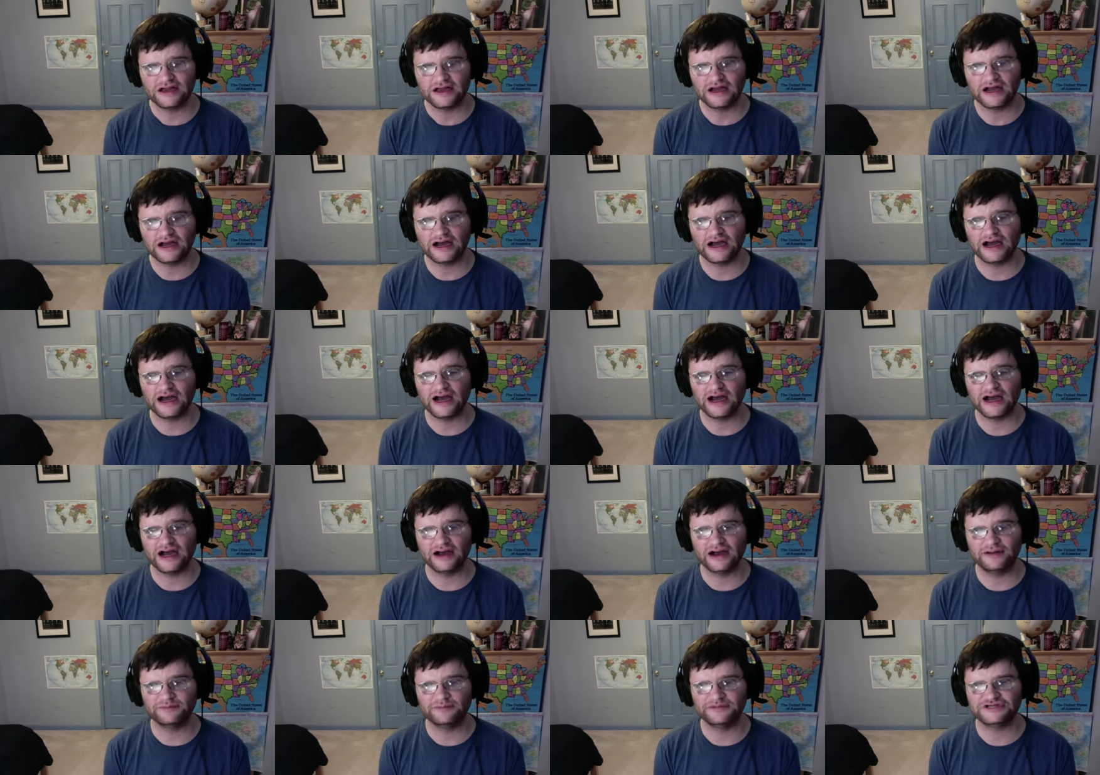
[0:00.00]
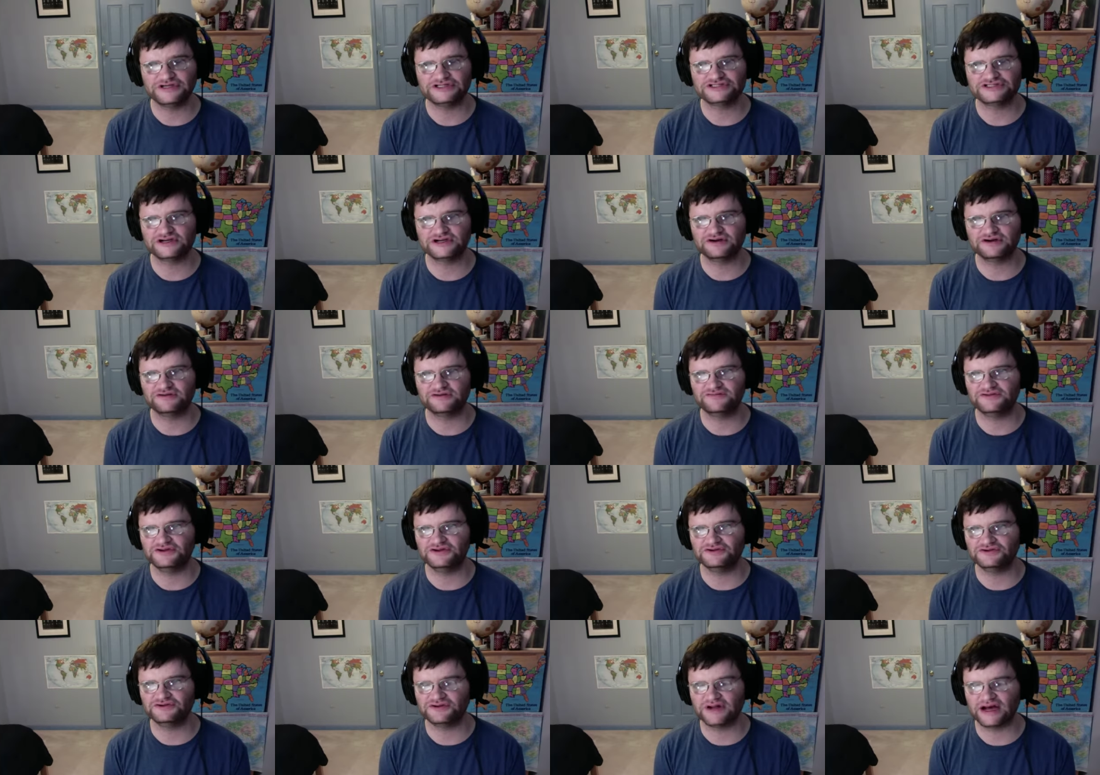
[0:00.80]
Um, so if
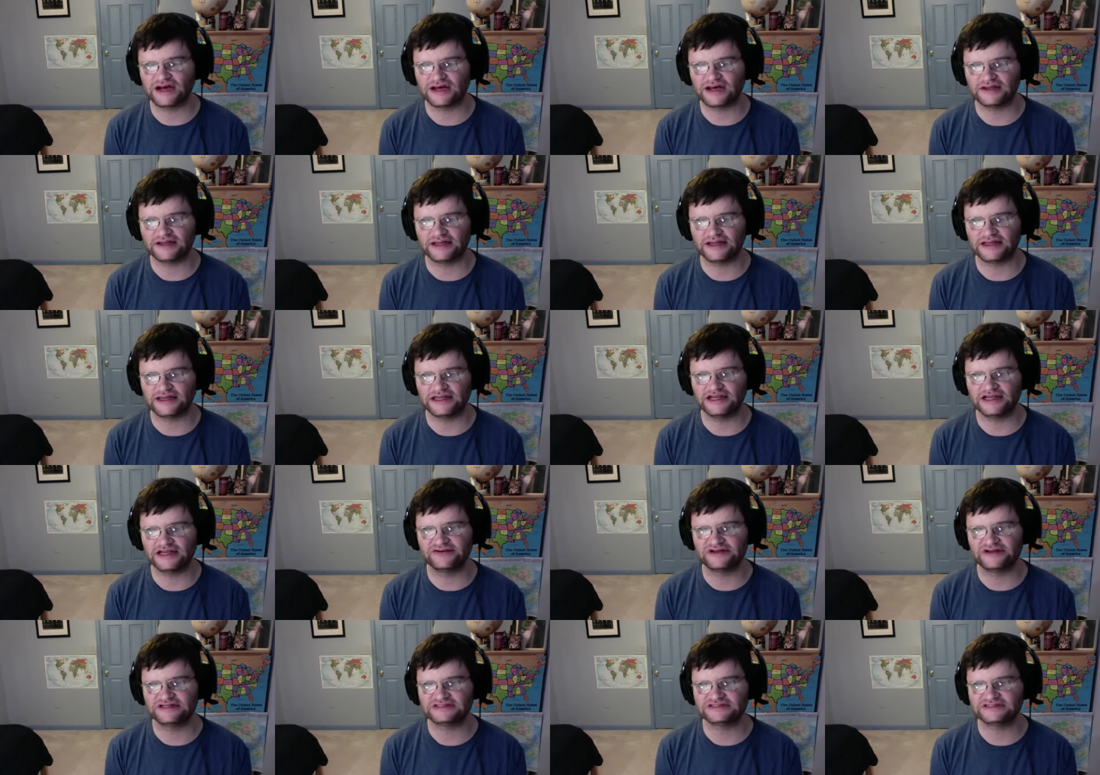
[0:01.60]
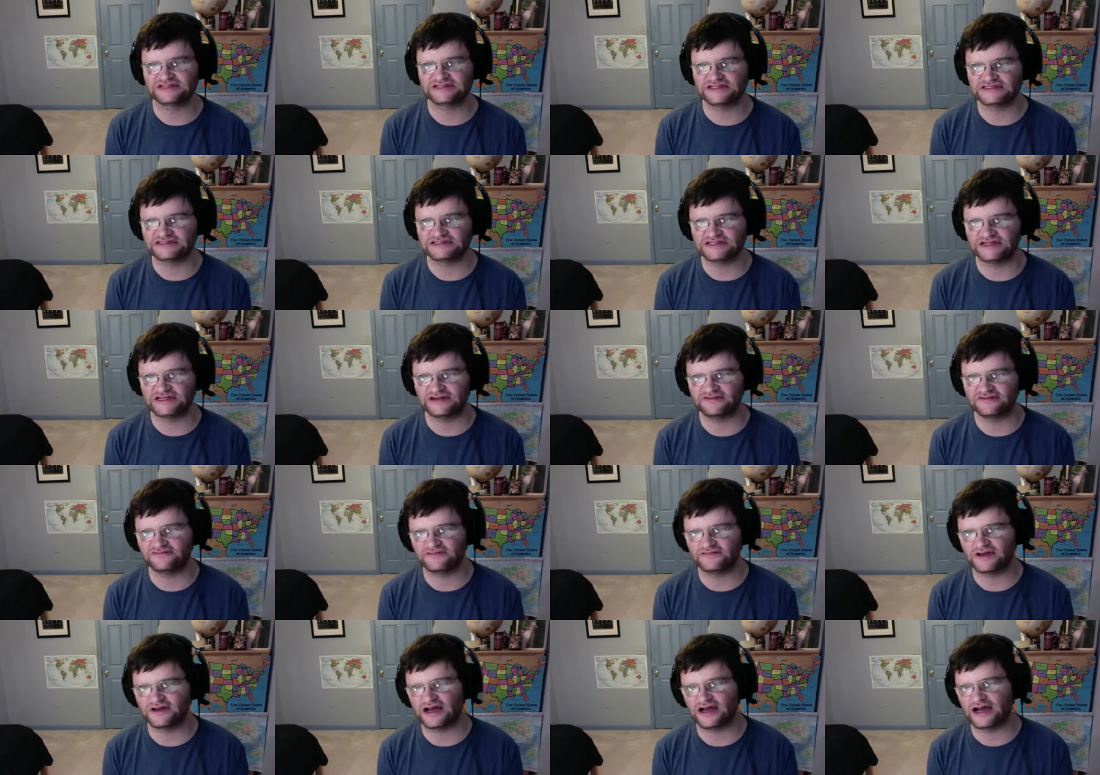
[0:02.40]
you do not like hearing
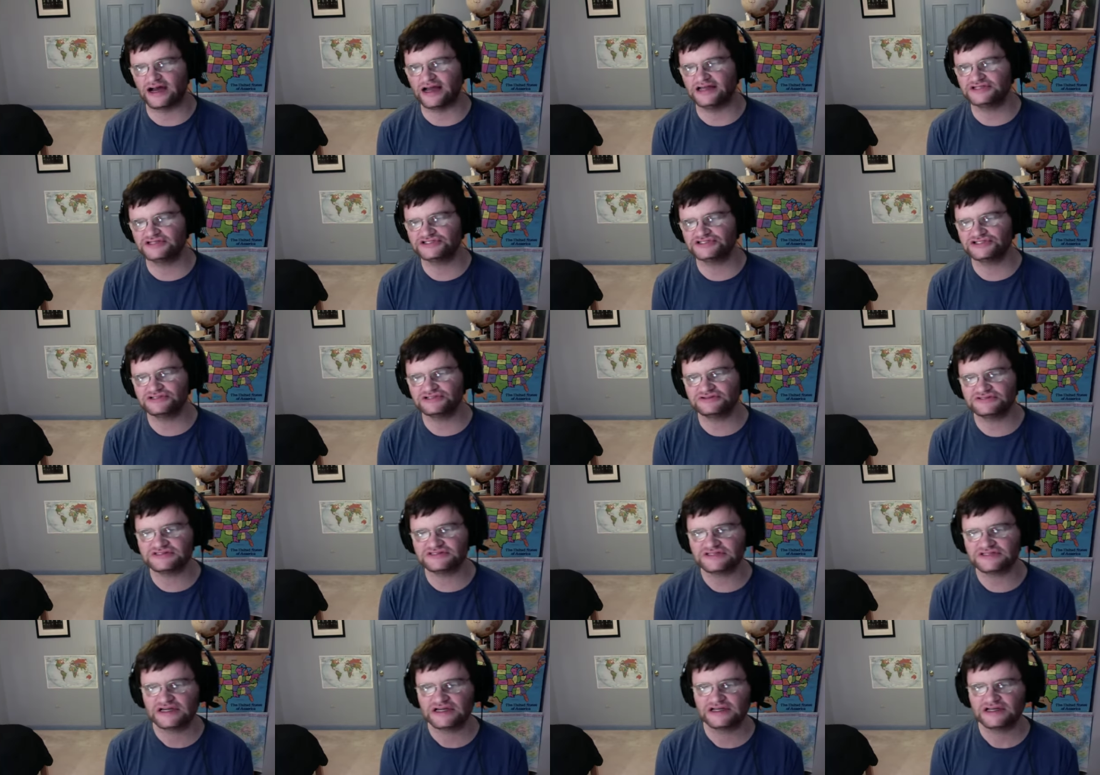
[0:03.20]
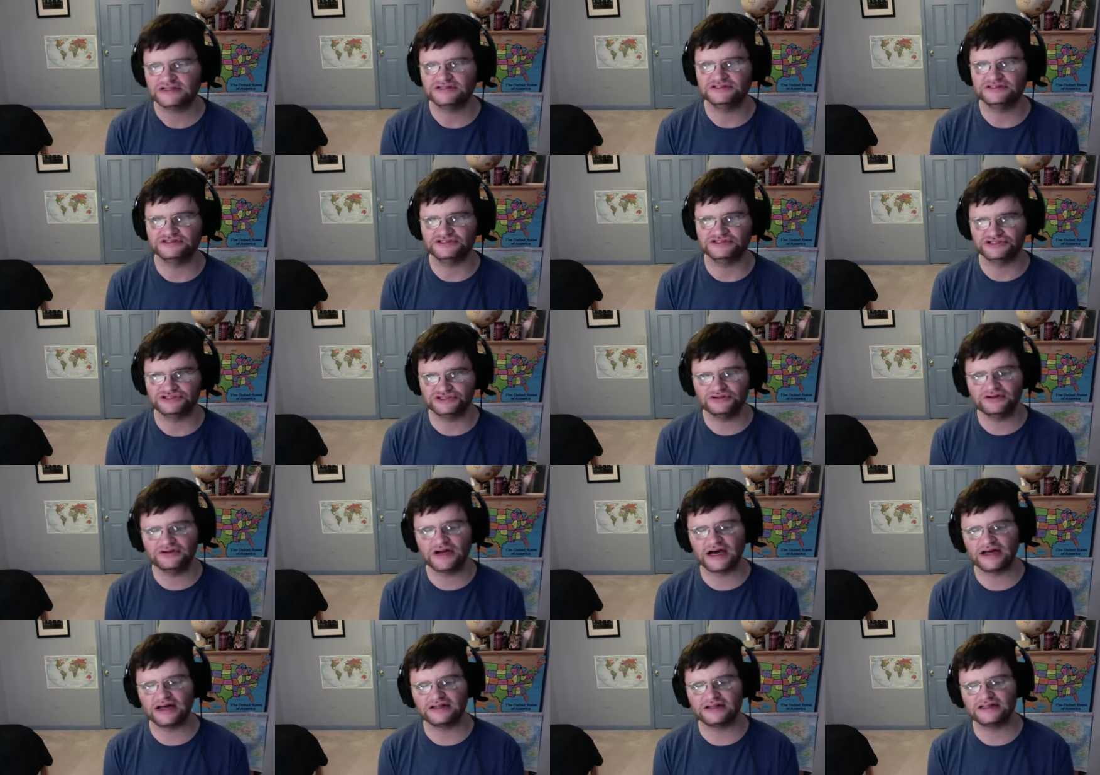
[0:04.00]
sensitive uh, issues, do
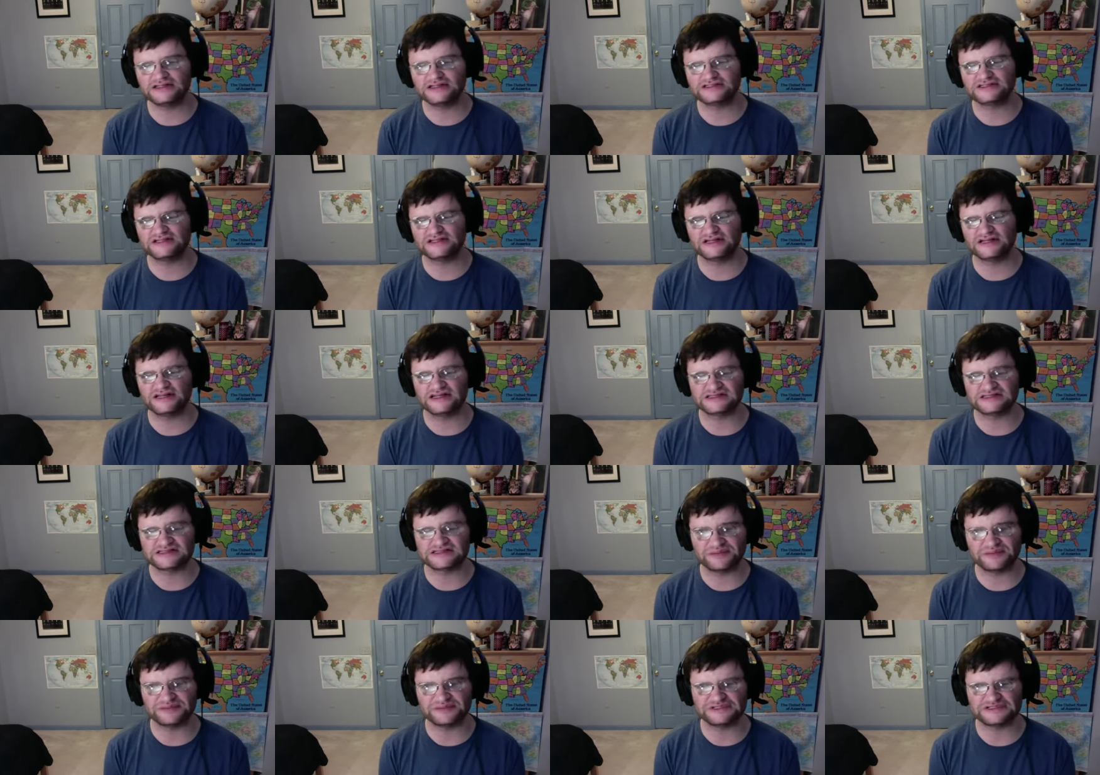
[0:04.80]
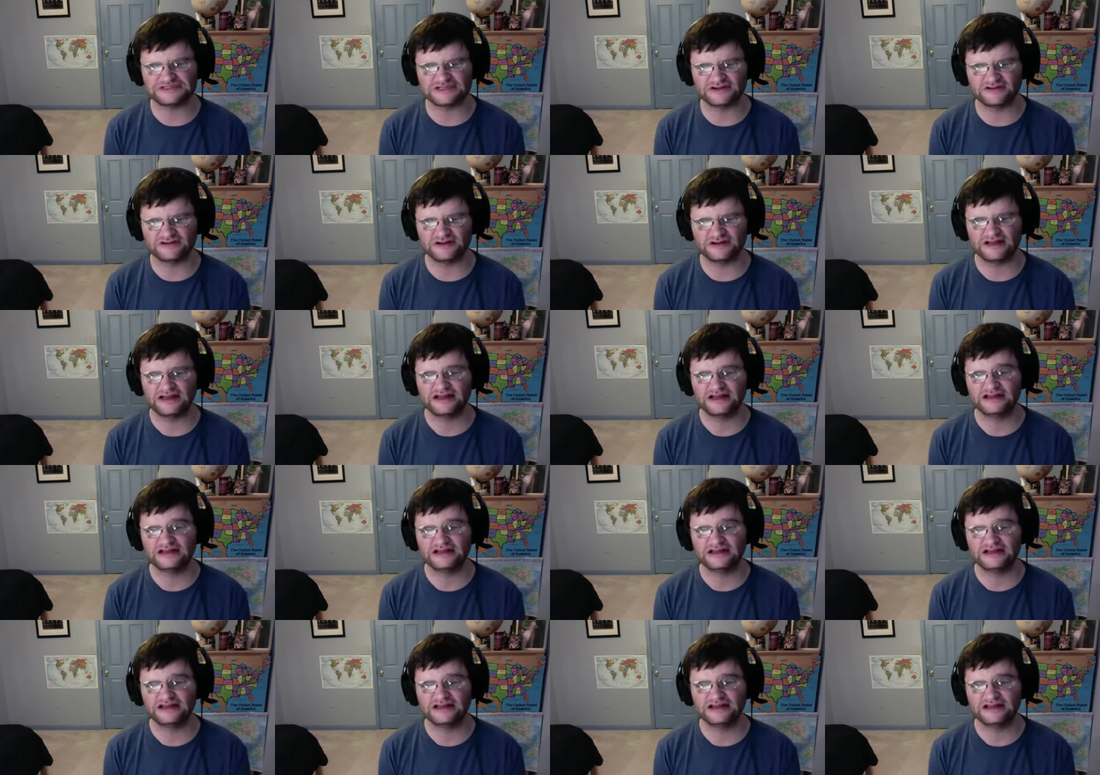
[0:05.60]
not listen to this episode.